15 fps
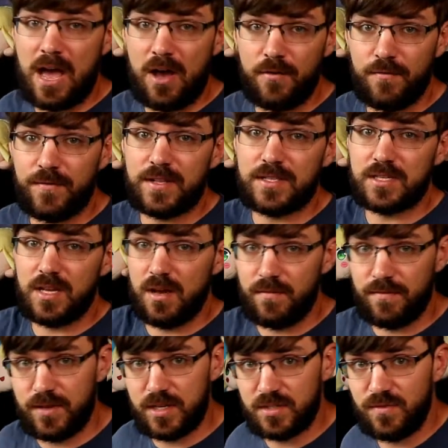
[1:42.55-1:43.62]
outfits
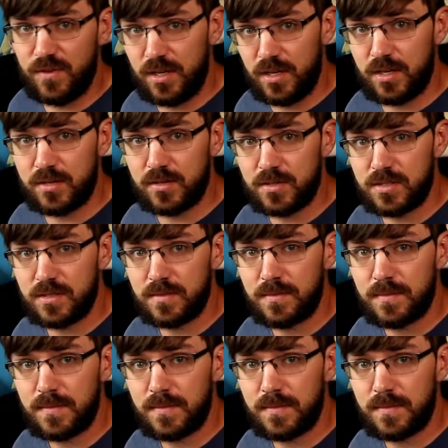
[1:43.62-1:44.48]
of these figures.